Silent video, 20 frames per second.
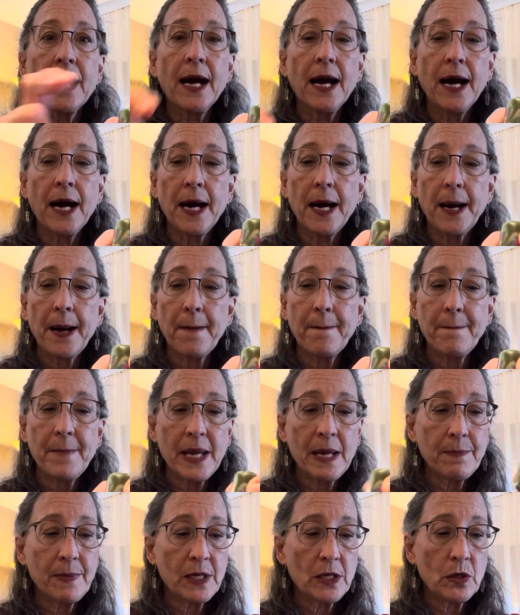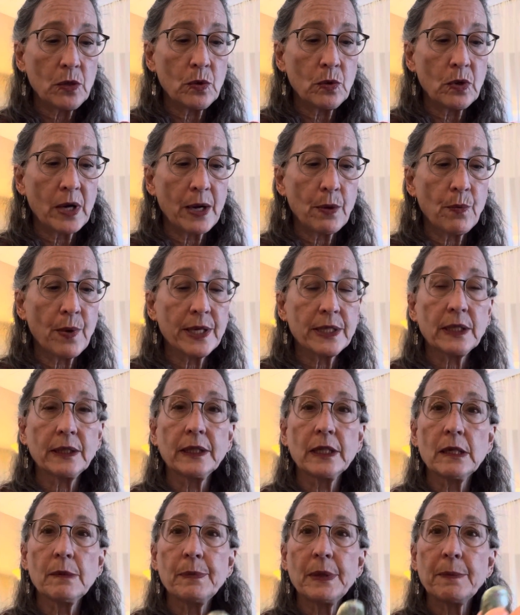Uh, maybe you want a
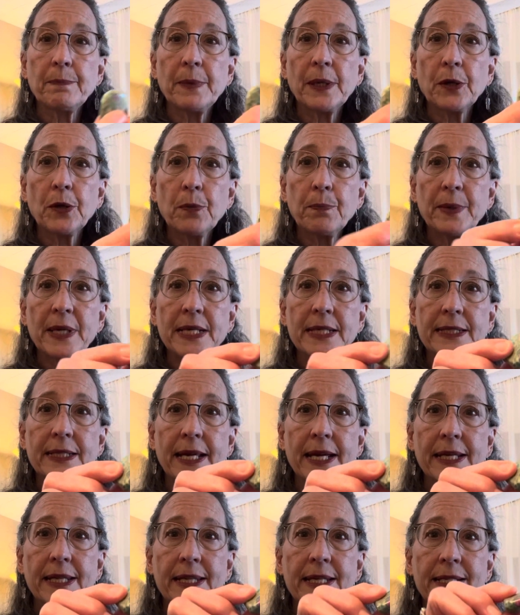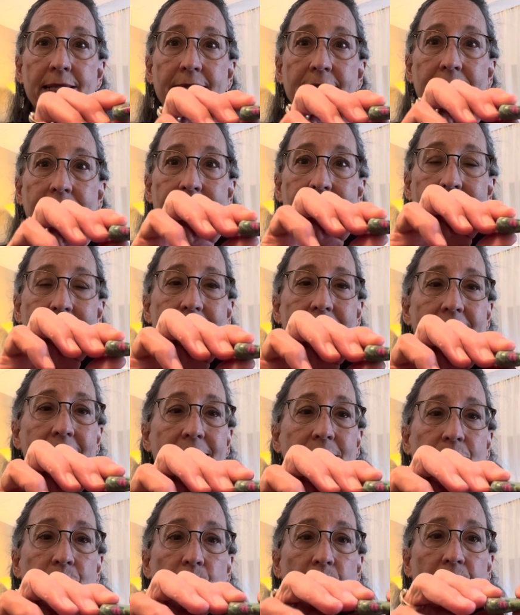little bit bigger piece like this. This is a
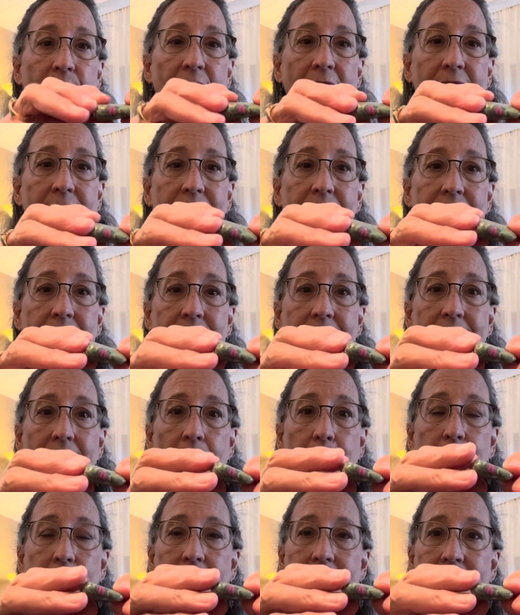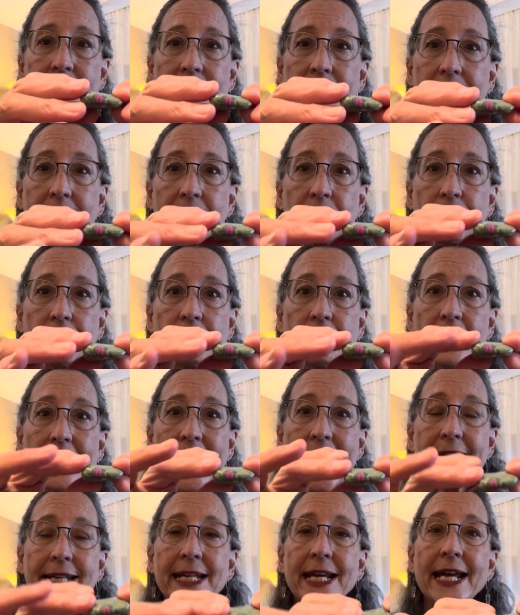nice one as an example. It's nice and
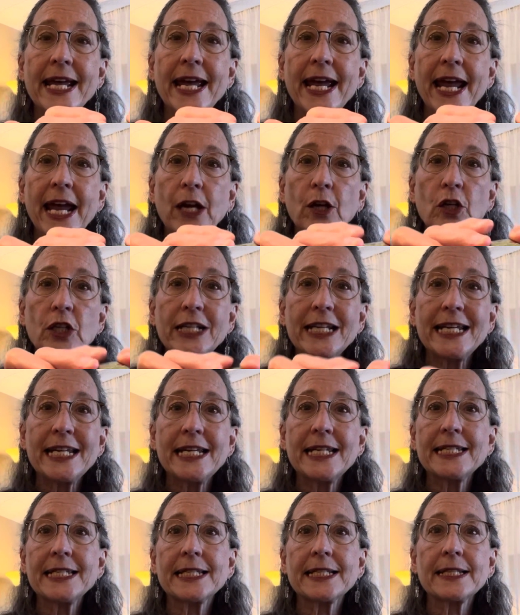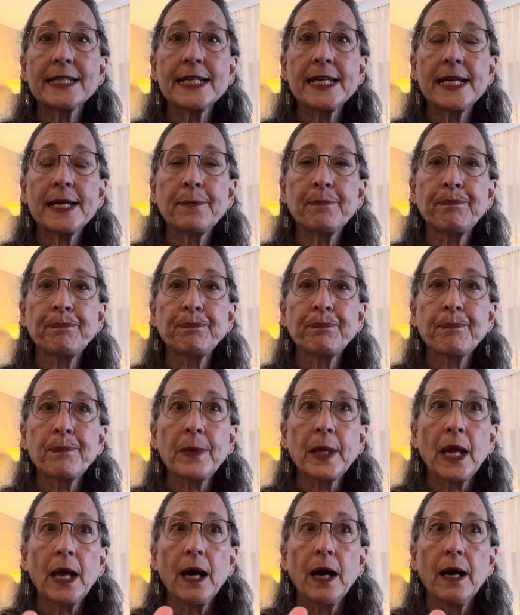flat. It could easily
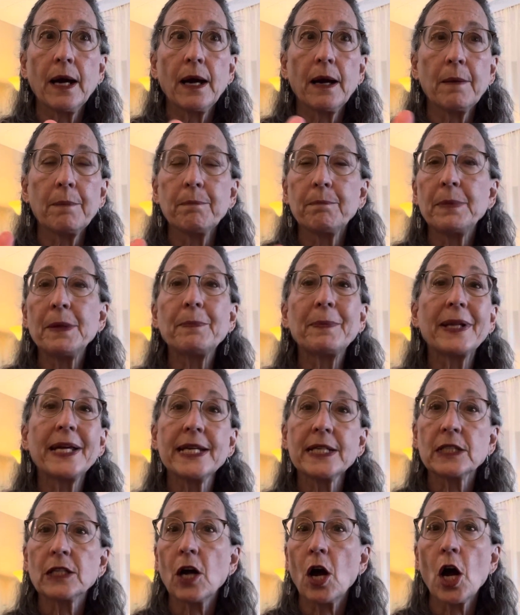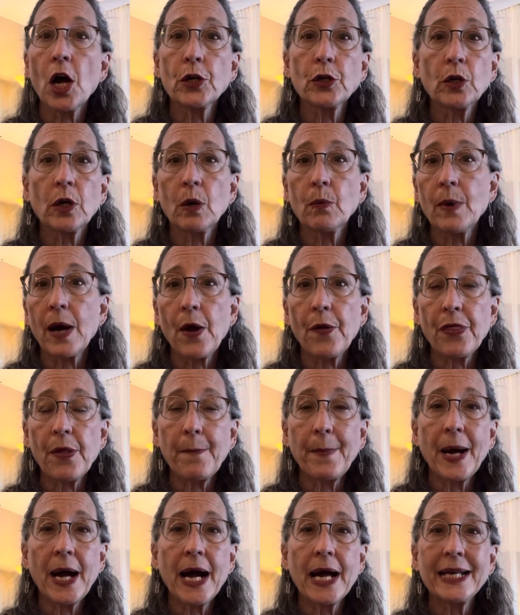uh, be placed on or around the
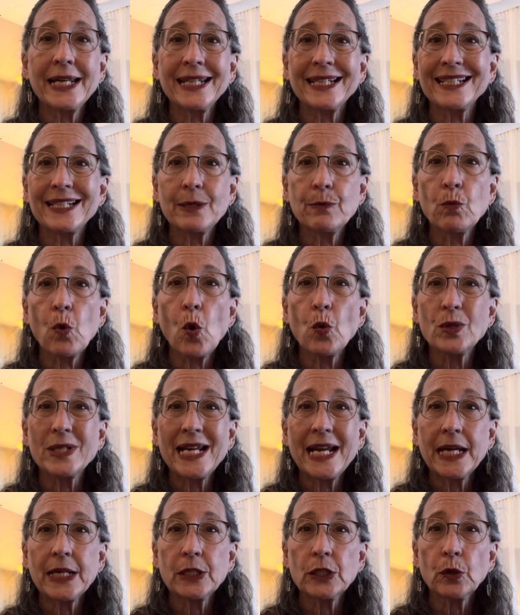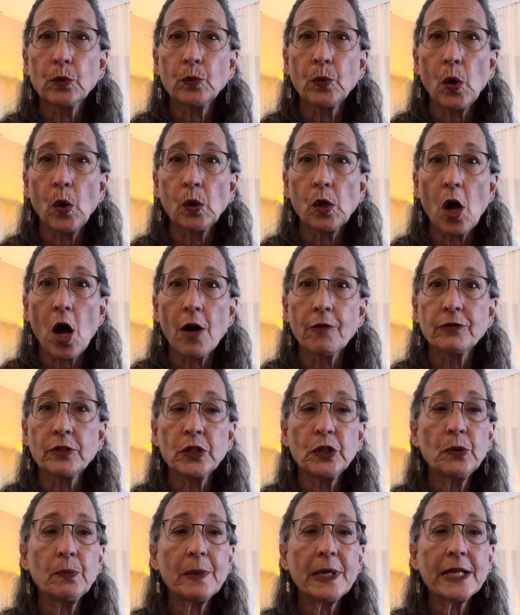body. It won't tend to roll off
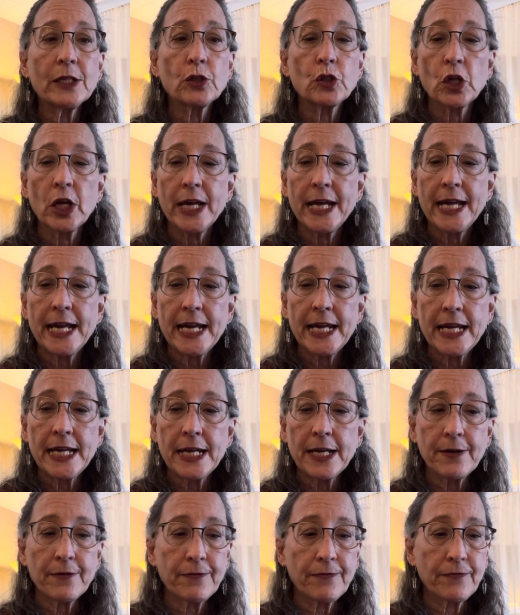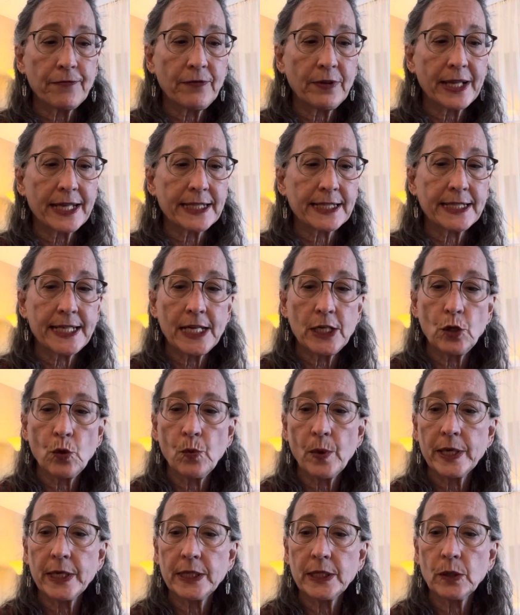too much if, let's say you
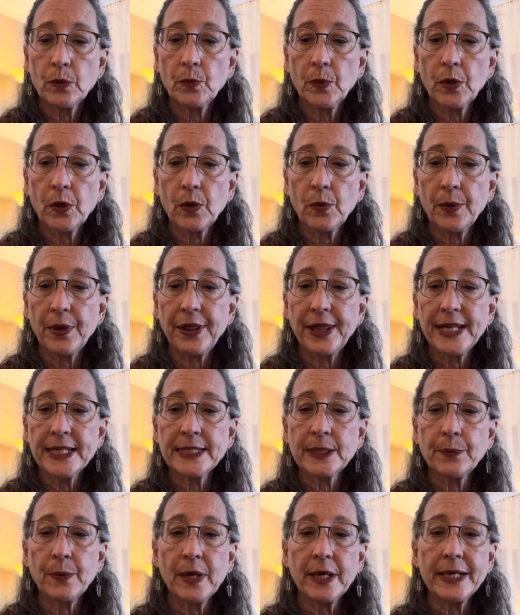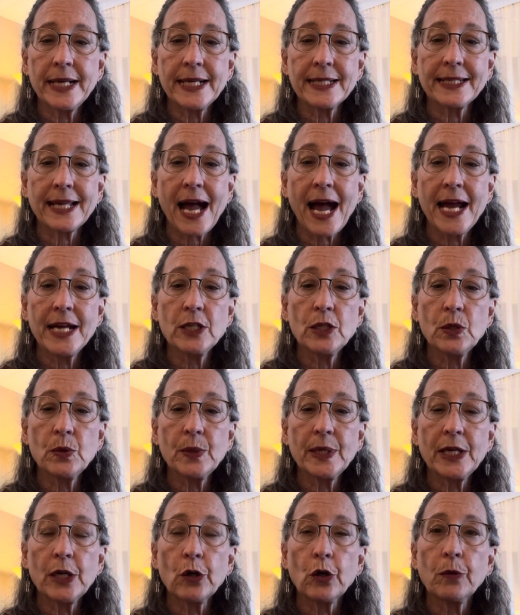wanted to work with this one, as I do
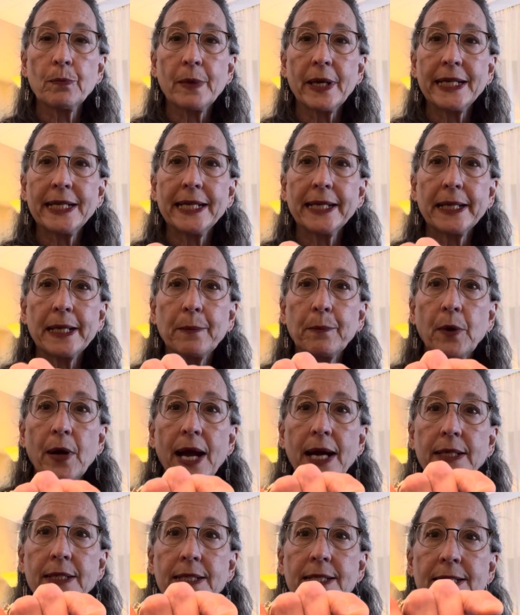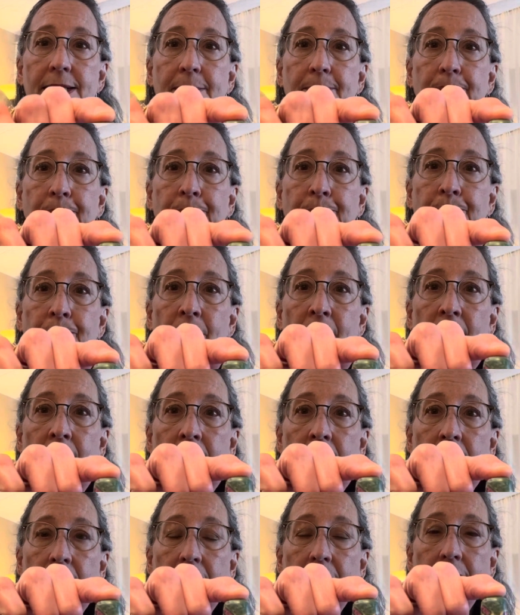here in my healing practice,
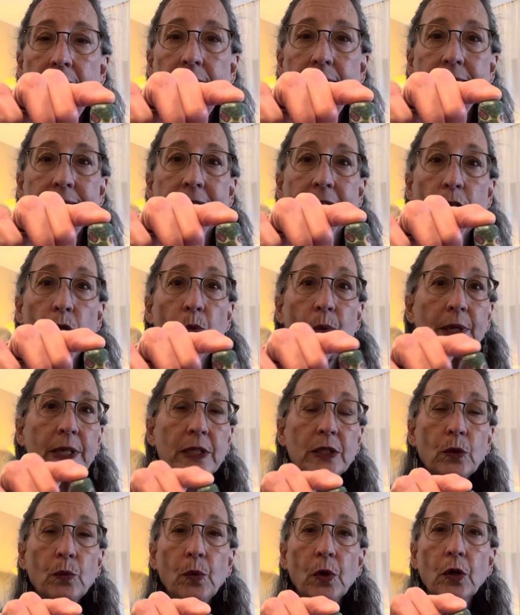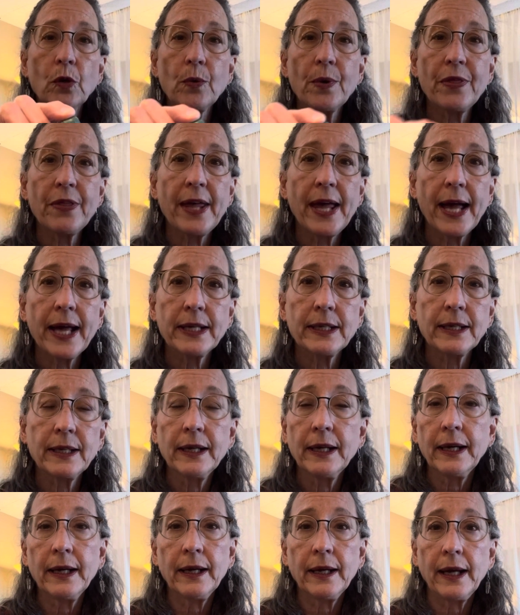and let's say you wanted to work with that
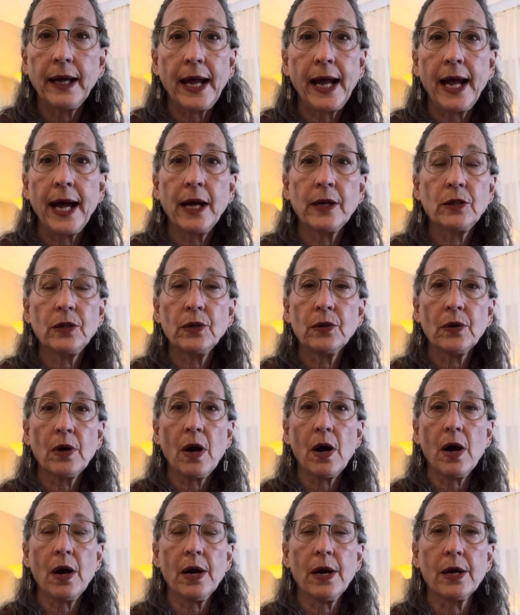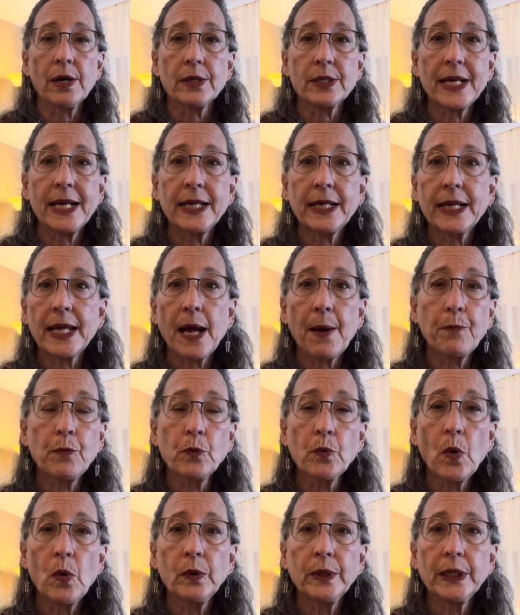at your heart and it kept
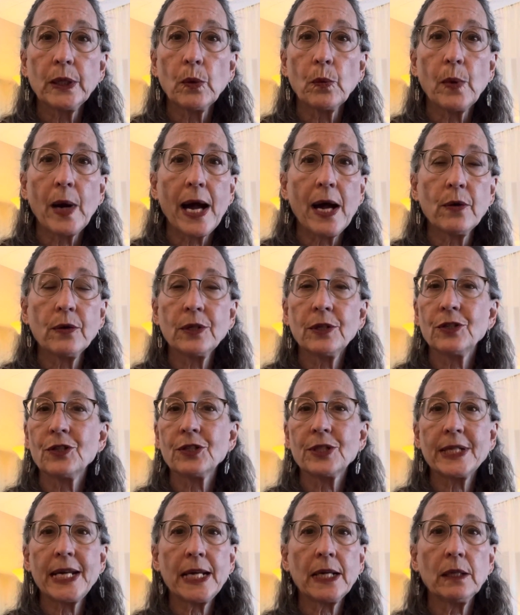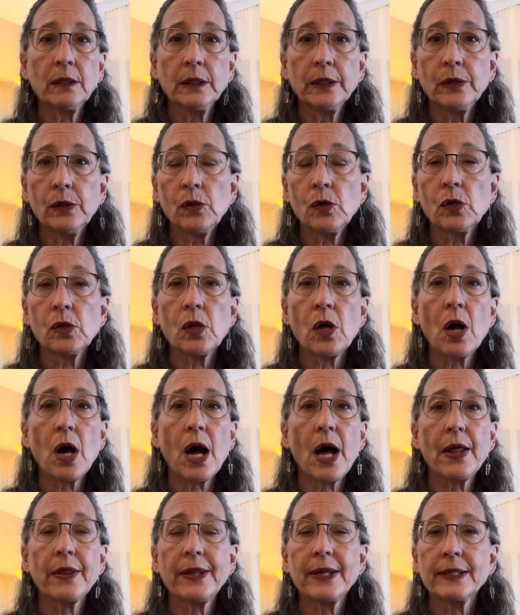rolling around, just take a little
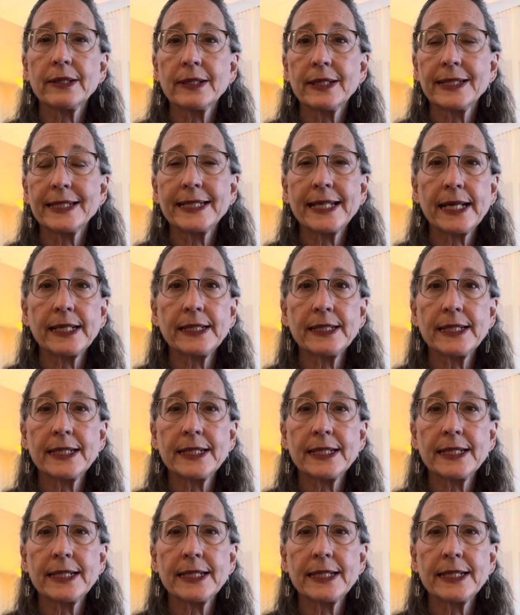cloth and set it